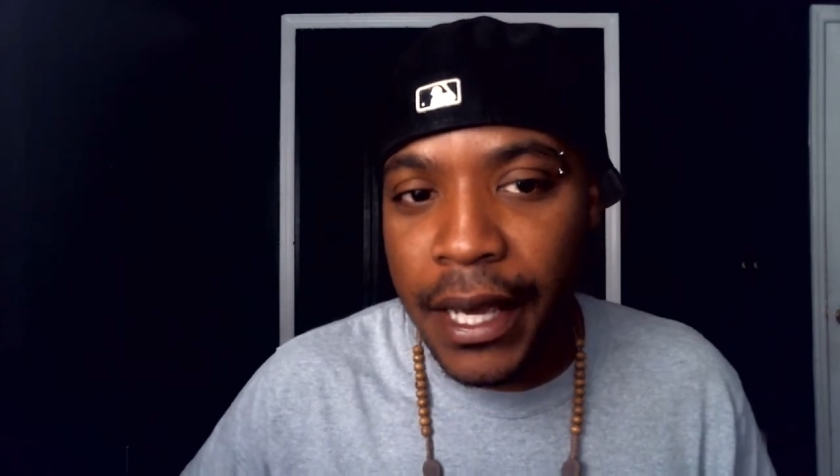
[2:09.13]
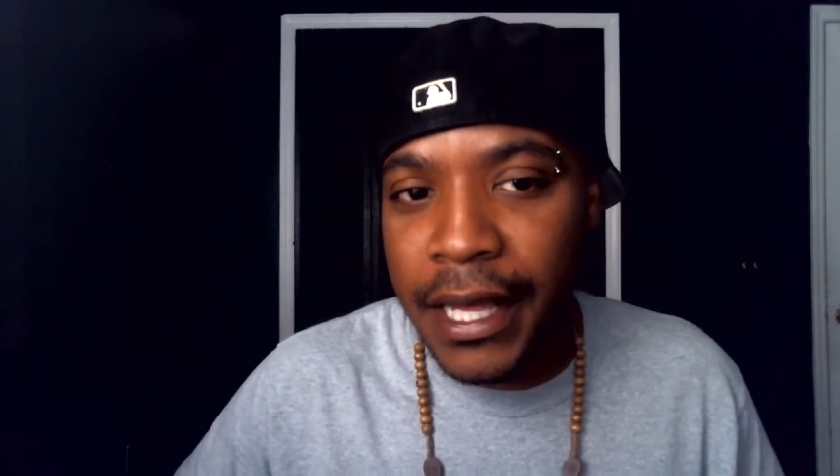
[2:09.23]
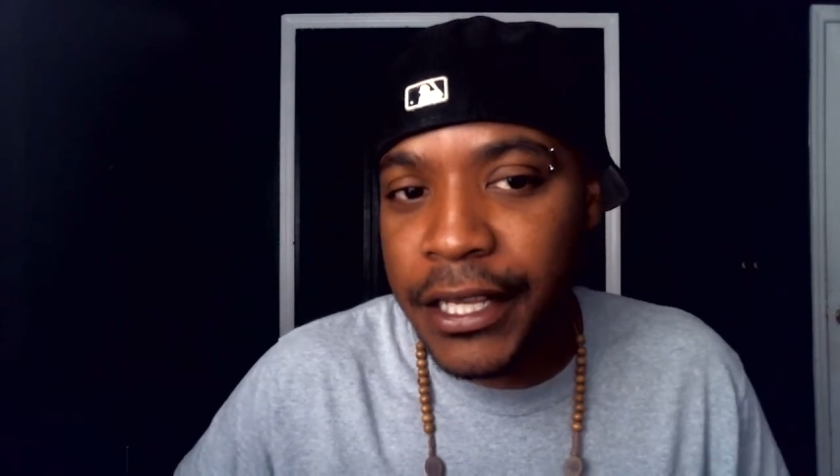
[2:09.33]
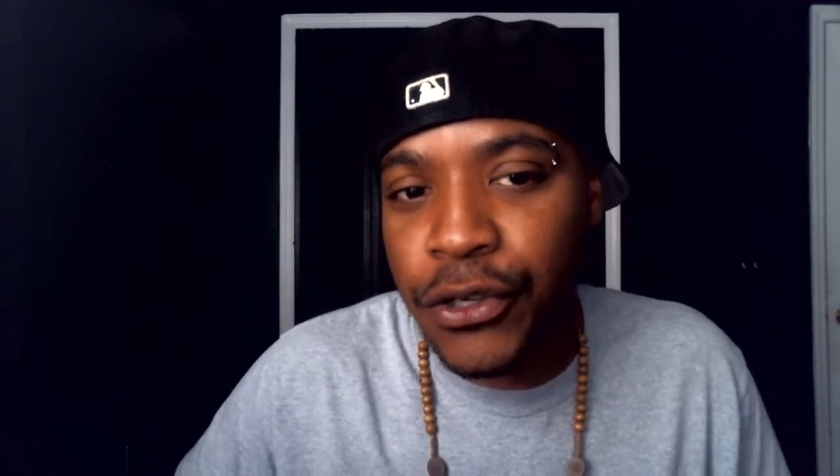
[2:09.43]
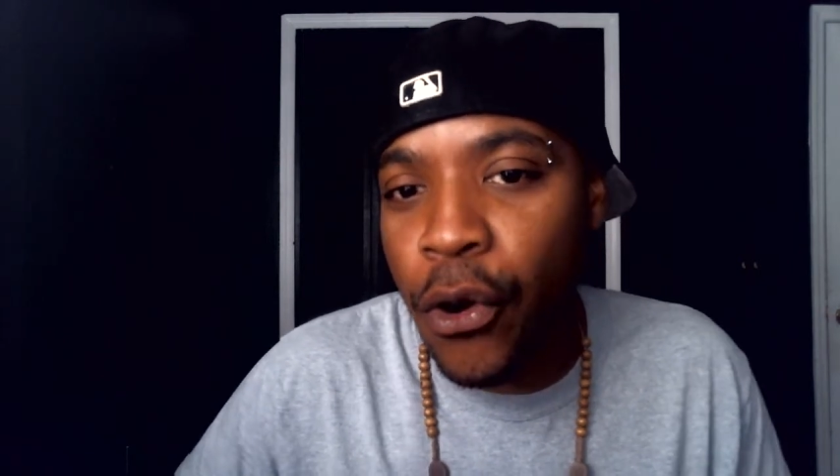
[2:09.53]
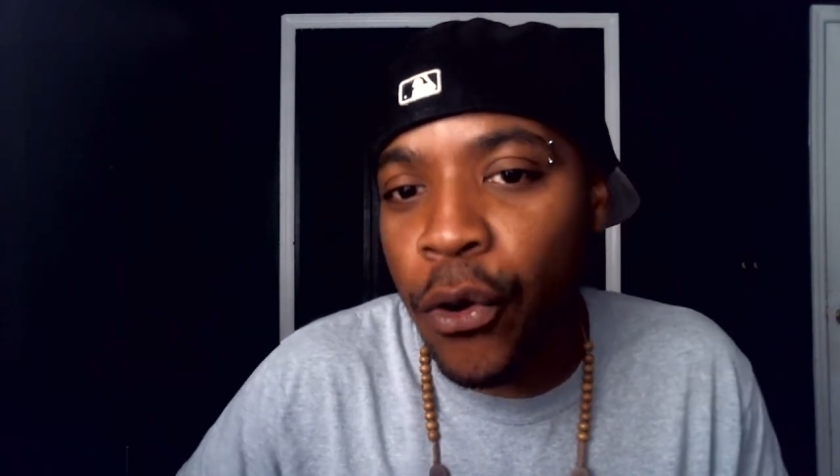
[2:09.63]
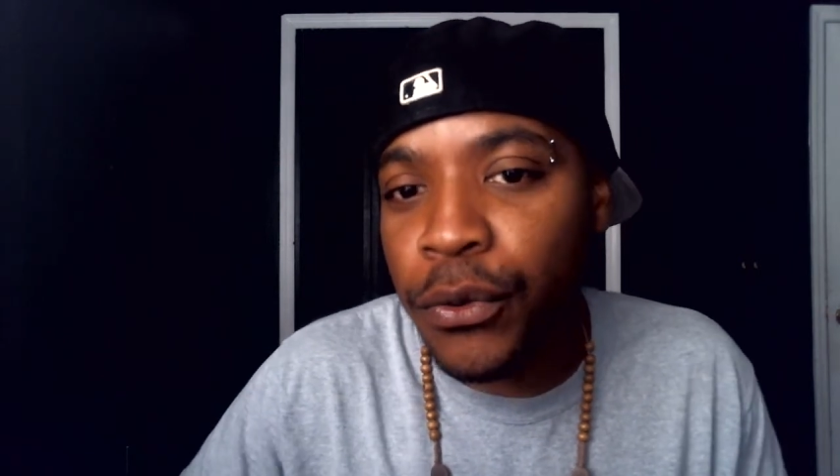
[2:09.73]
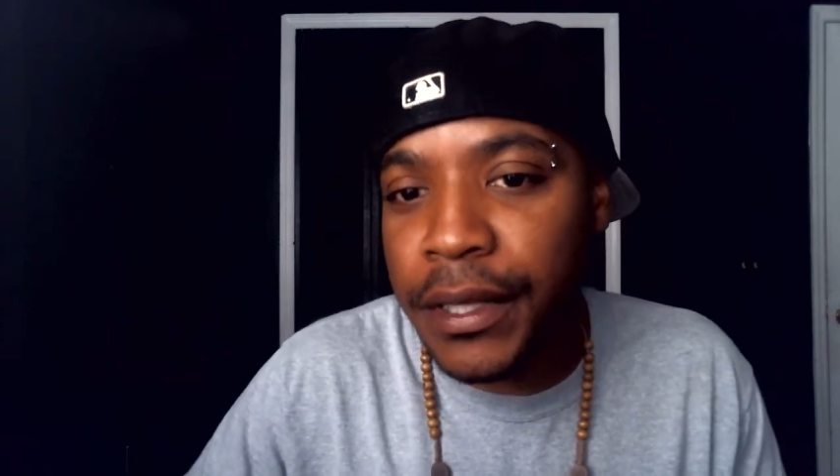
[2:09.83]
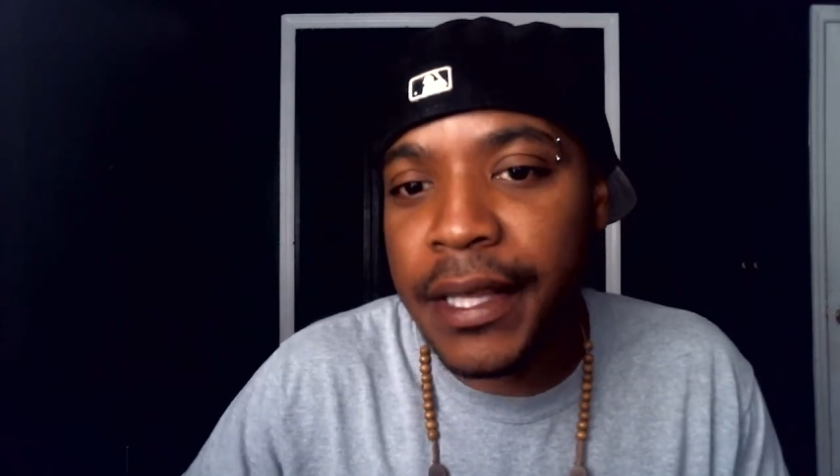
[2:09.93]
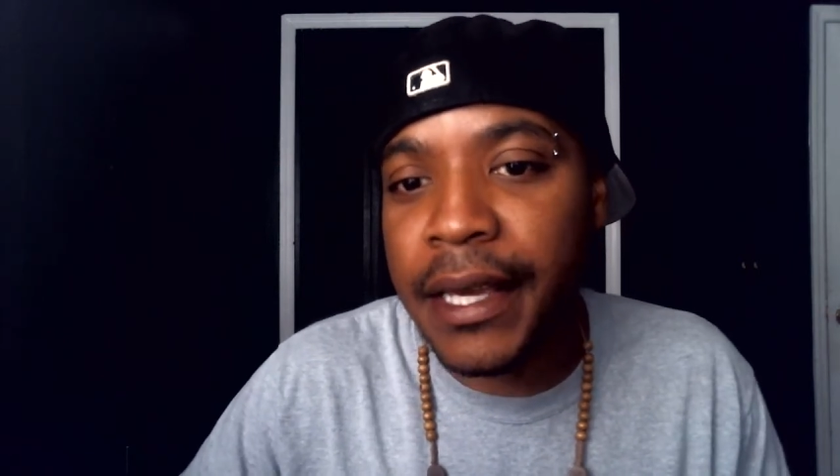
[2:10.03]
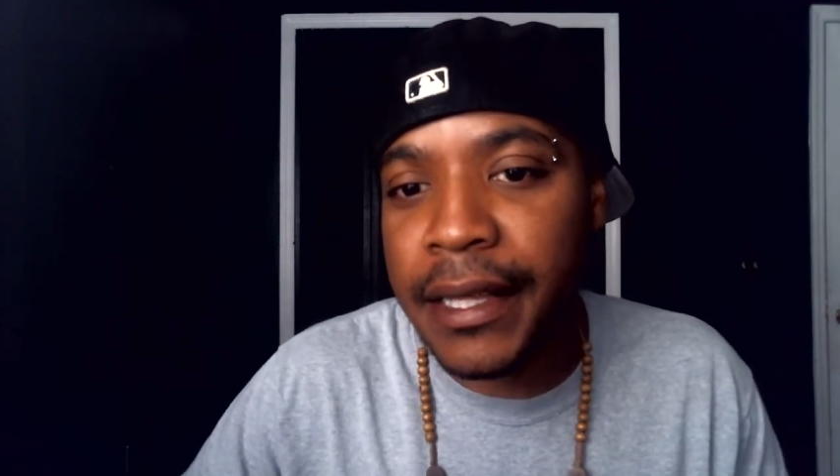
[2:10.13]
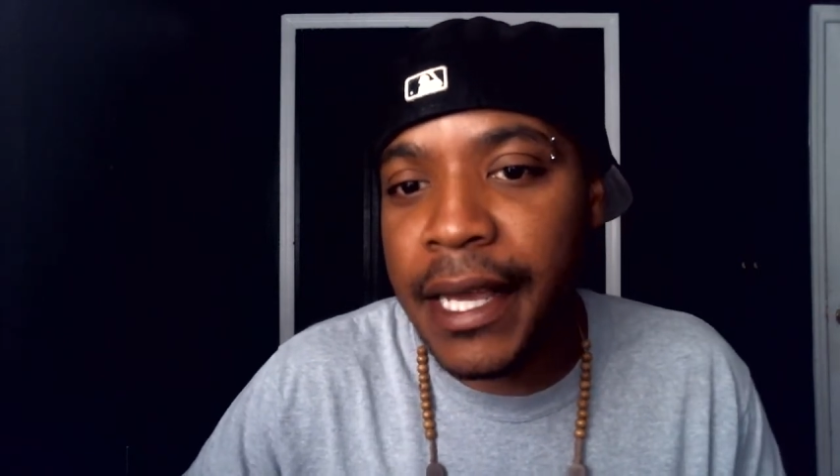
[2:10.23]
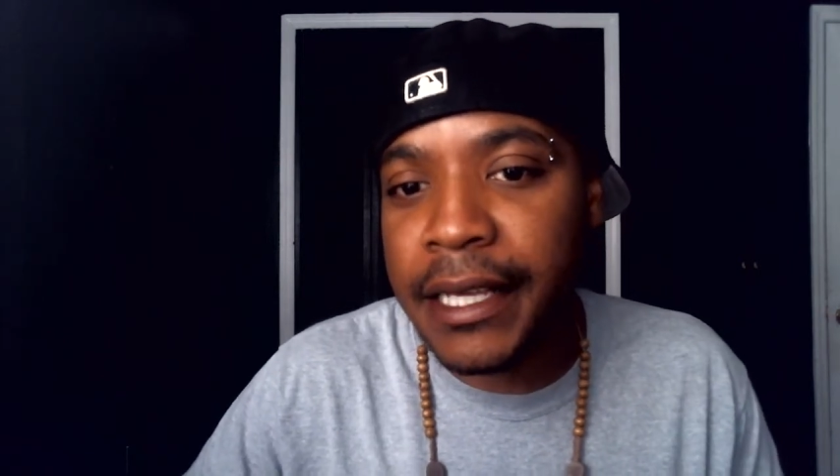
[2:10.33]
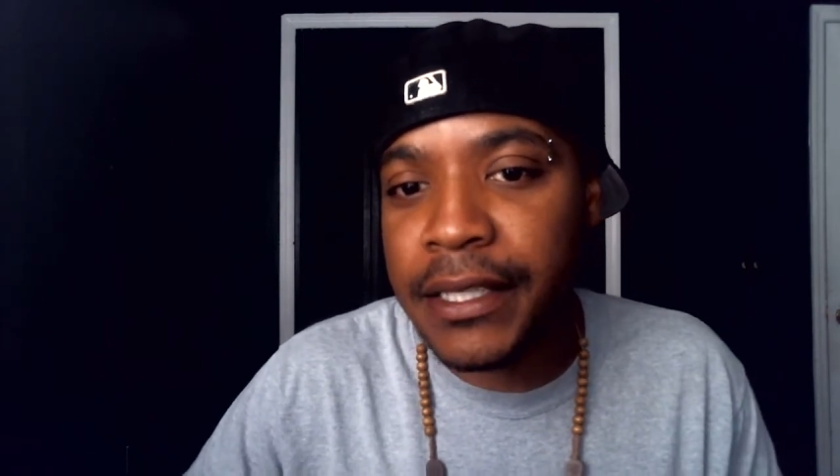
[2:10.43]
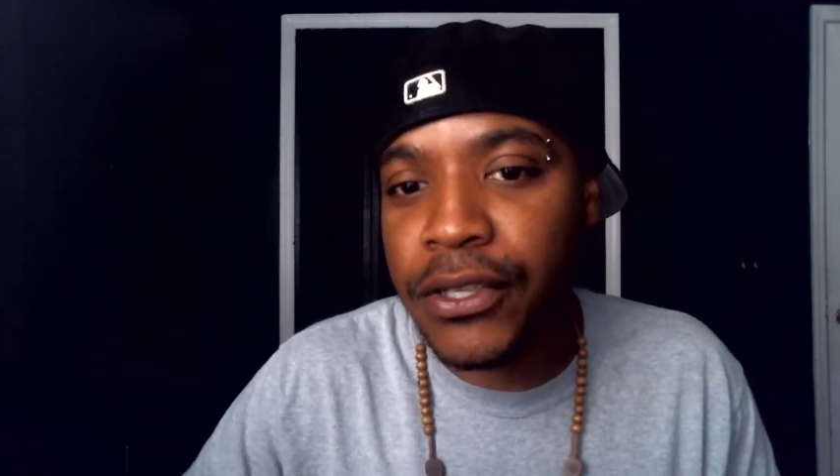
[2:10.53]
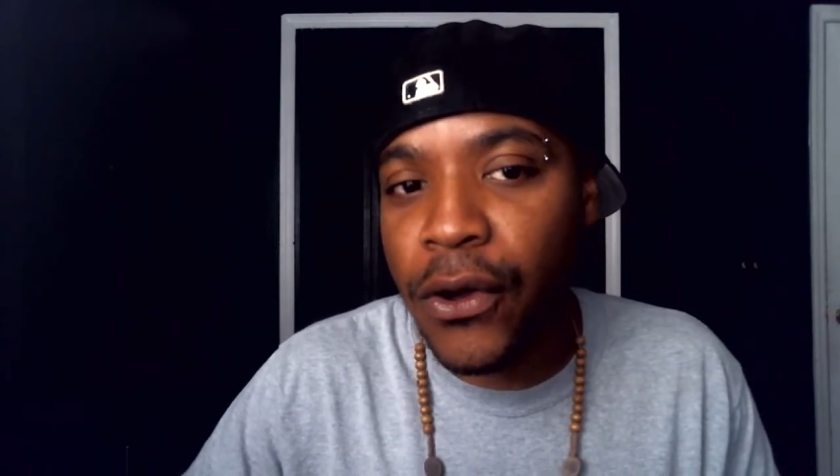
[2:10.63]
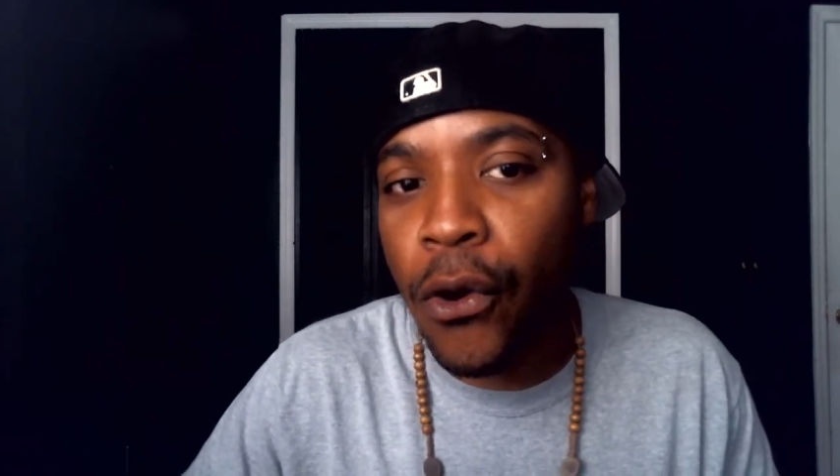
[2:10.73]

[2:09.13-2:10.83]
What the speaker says: And that's the only thing that's